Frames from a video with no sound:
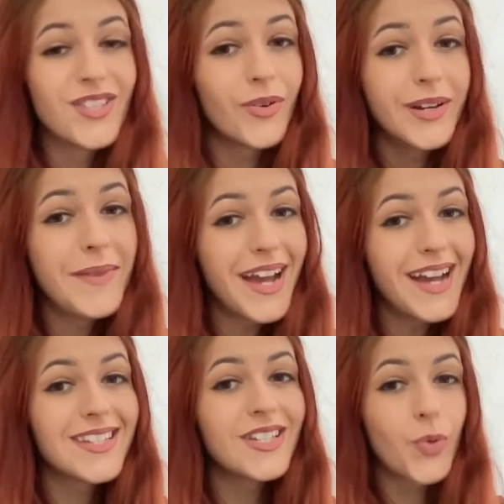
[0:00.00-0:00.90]
So in my
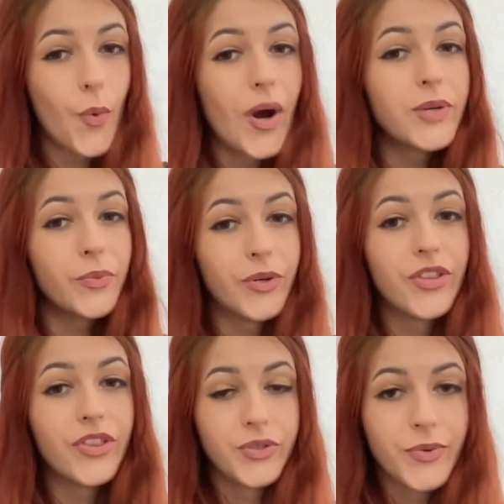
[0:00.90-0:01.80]
eyes, it's quite
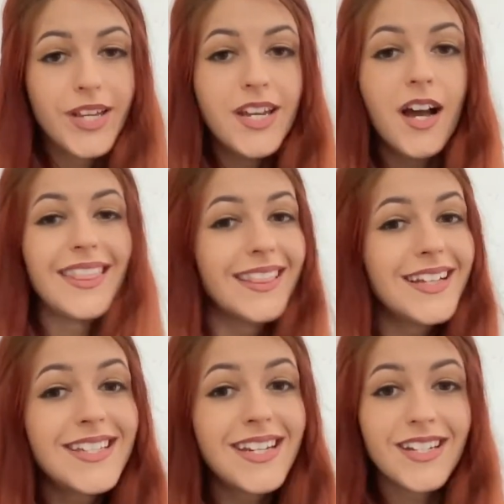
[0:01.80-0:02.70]
worth doing, at
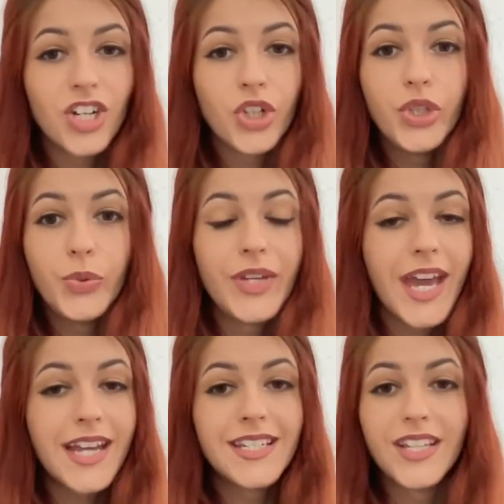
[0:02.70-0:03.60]
least until you
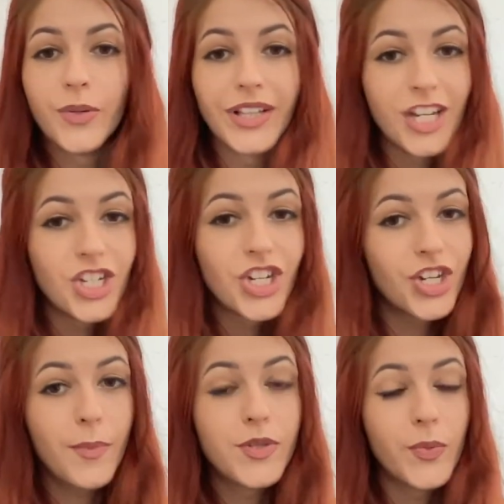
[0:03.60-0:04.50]
get the
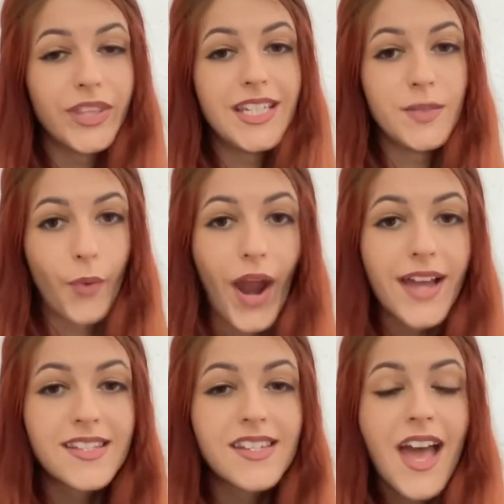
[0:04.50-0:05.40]
relationships with these
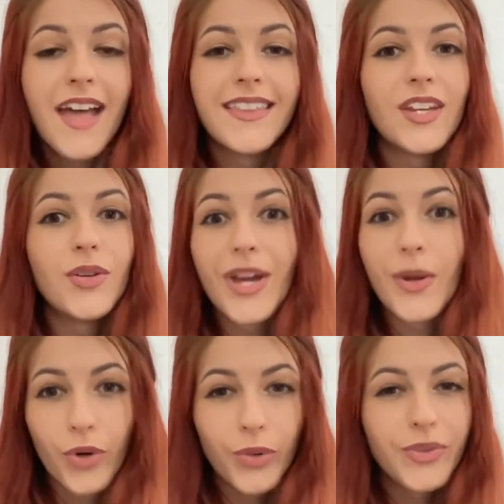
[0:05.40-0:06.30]
brands that you
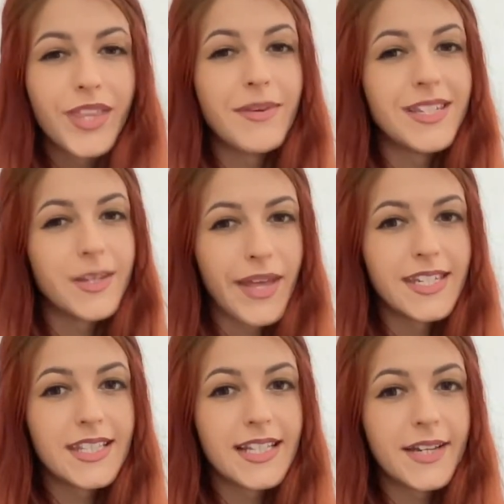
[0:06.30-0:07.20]
can work with them
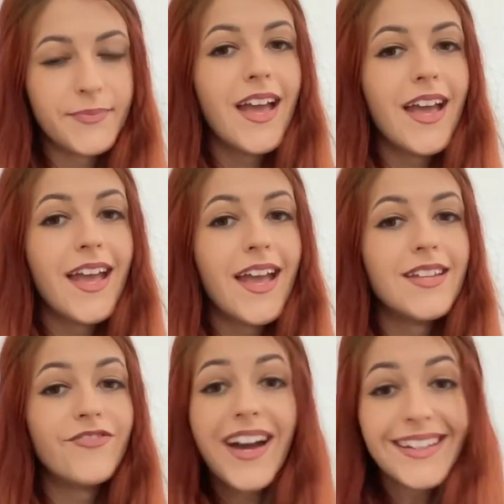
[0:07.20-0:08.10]
independently.
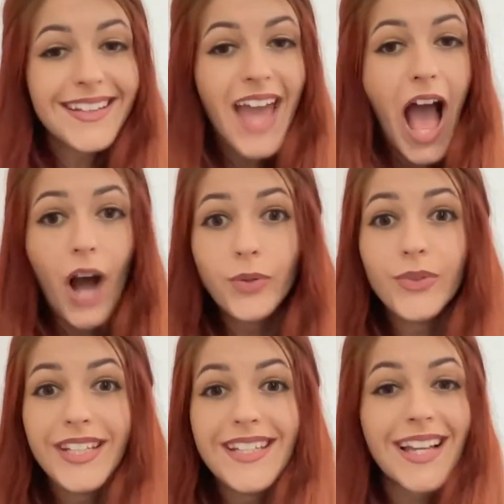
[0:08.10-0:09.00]
And finally, how do
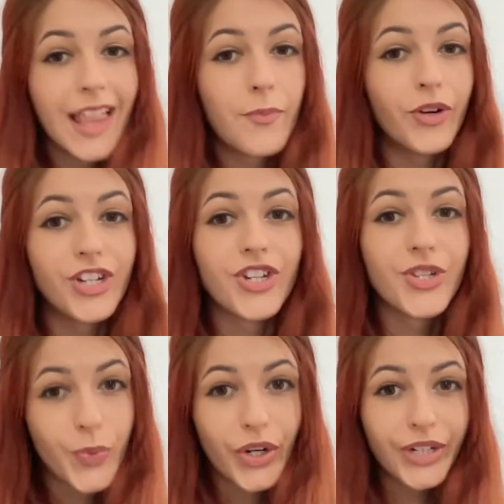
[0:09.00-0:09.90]
these
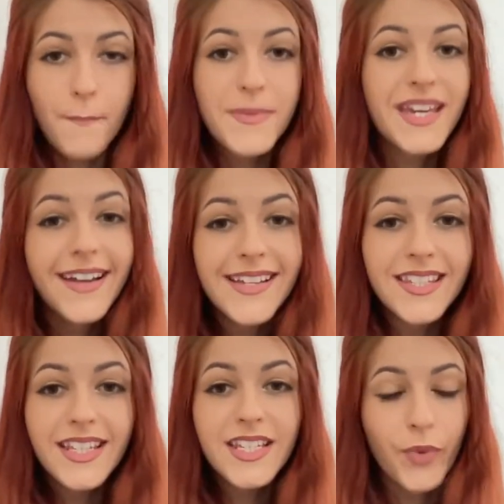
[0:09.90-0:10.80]
collaborations work? Because
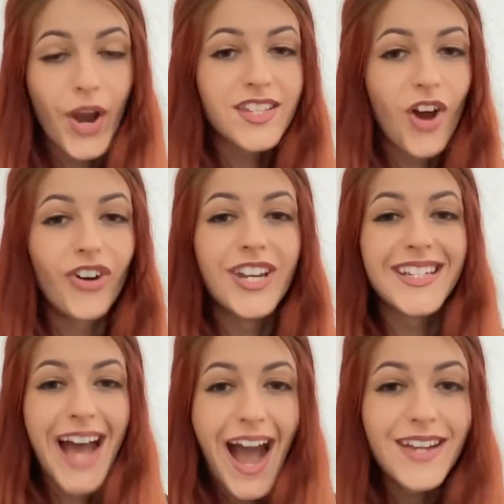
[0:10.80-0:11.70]
these brands are in a
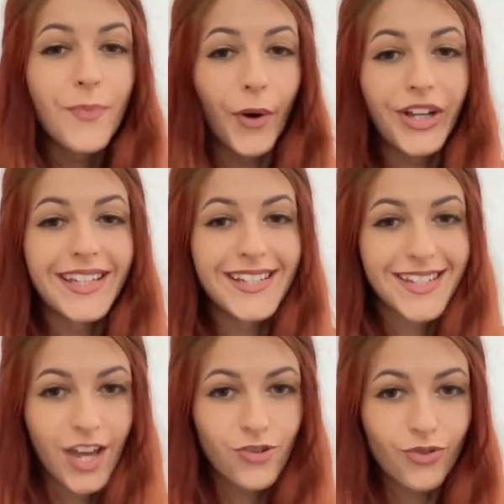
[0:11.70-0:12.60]
tight marketing
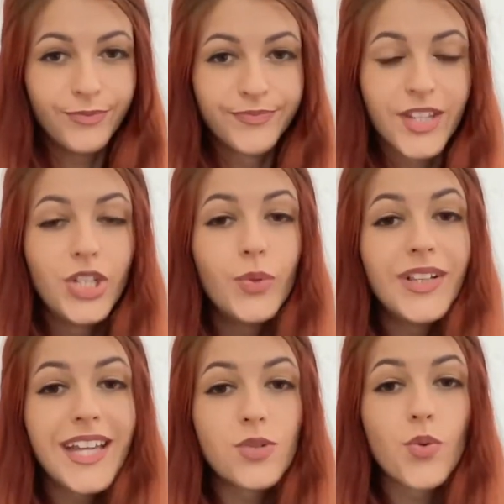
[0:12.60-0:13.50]
schedule, you
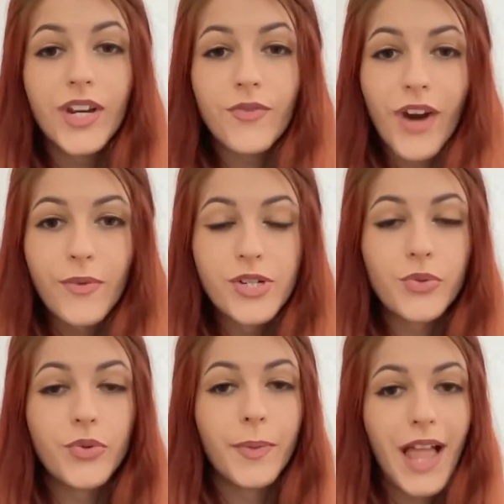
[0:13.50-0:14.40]
will get 24 hours
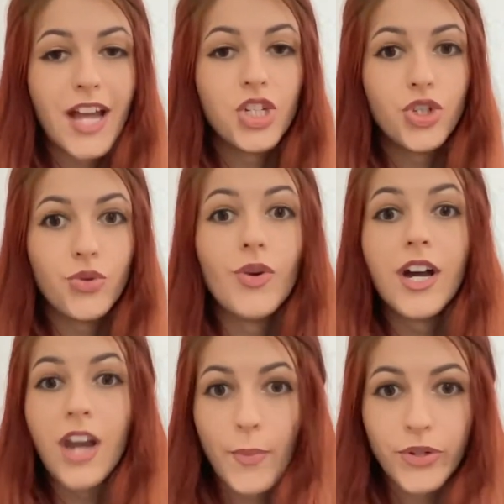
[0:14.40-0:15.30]
to reply to
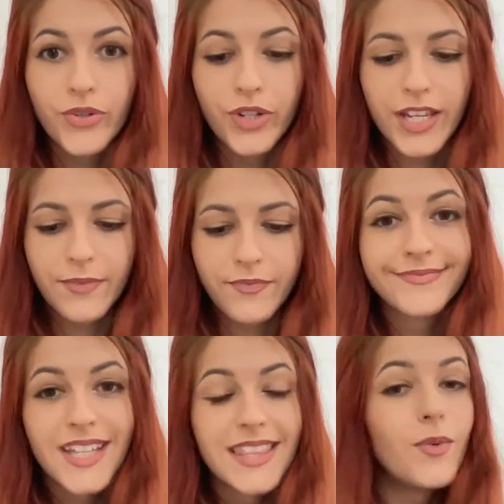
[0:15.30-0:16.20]
an opportunity.
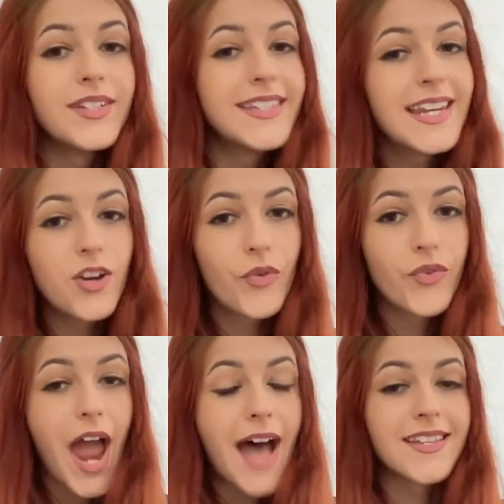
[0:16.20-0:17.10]
They will send it
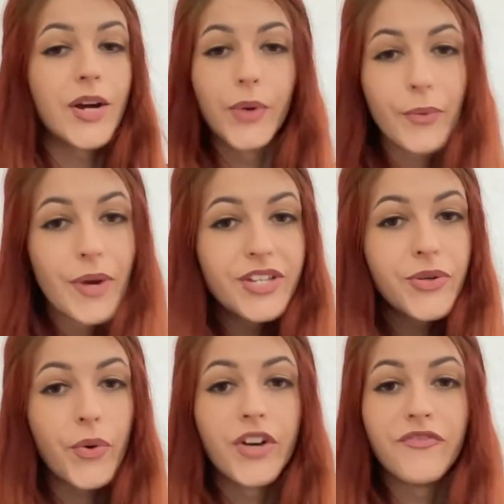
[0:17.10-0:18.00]
over as a
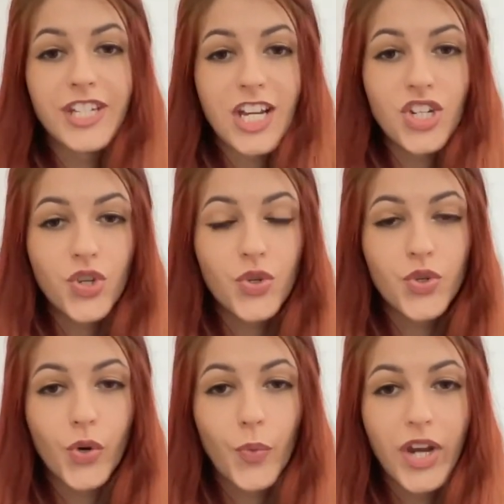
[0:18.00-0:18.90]
request or an invitation to
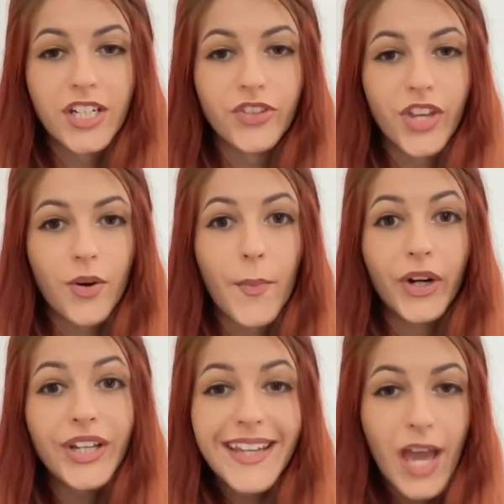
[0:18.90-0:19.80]
join one of their
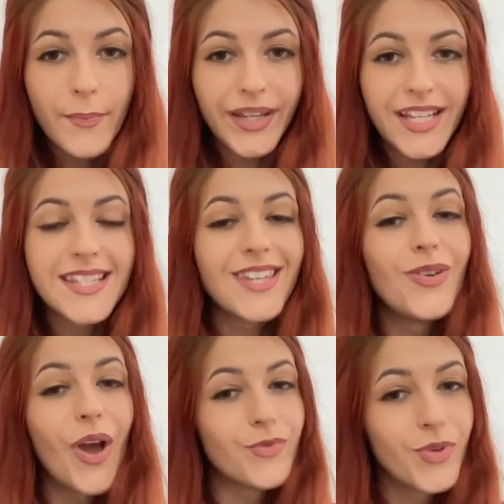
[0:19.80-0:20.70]
marketing campaigns, and
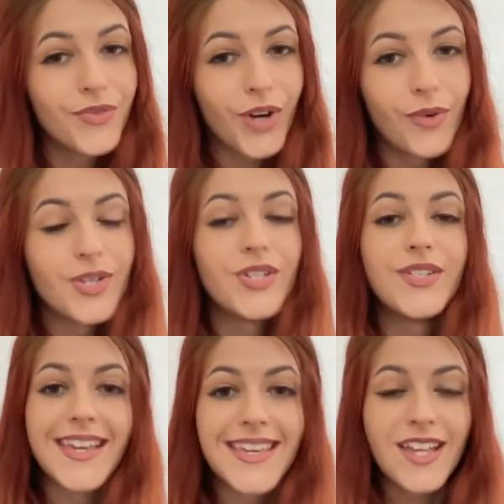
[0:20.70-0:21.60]
you have 24 hours to
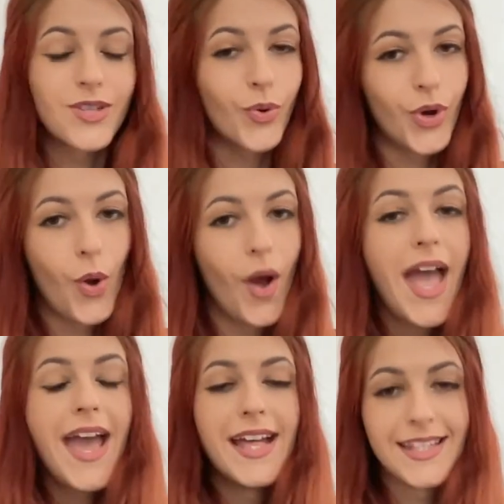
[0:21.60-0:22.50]
say yes or no
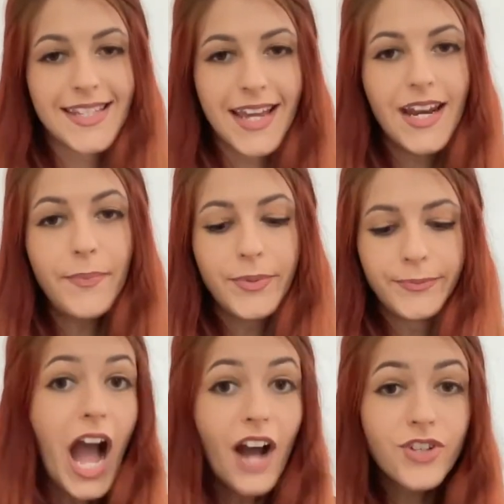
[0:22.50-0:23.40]
and sign up.
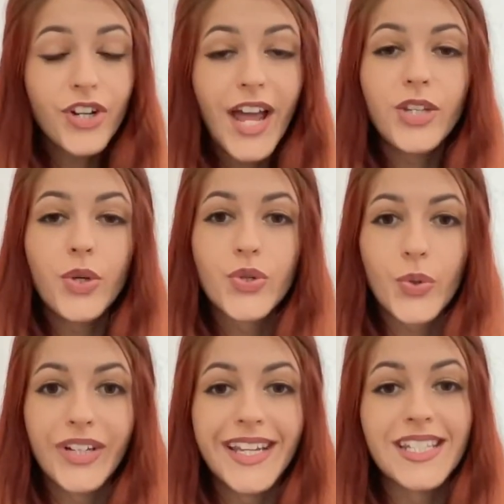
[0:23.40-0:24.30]
After that, your
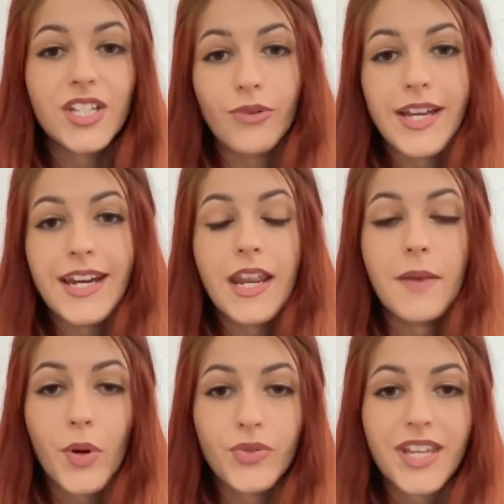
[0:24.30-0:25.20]
story gets created
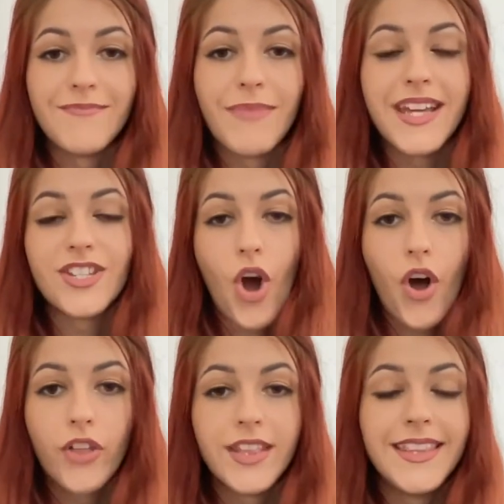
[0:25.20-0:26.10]
and posted based
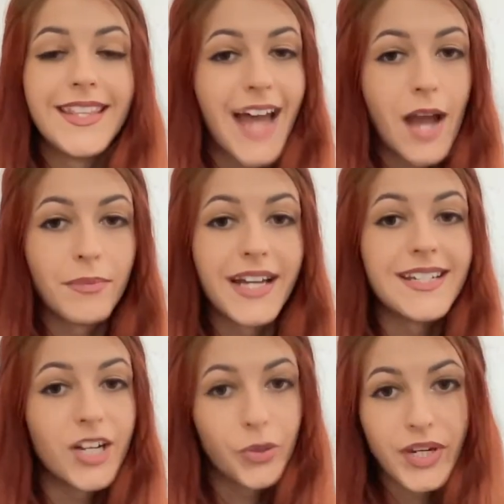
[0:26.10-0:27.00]
on the
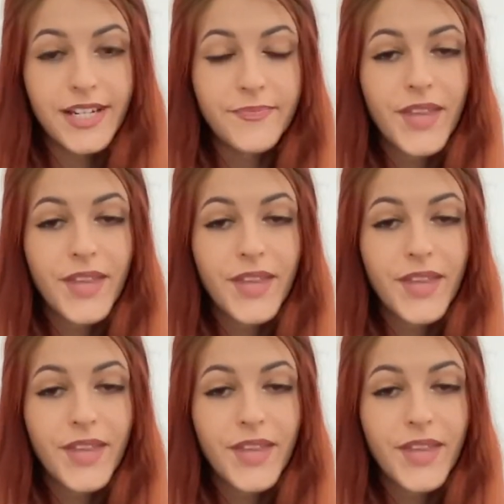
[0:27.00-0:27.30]
timeline agreed.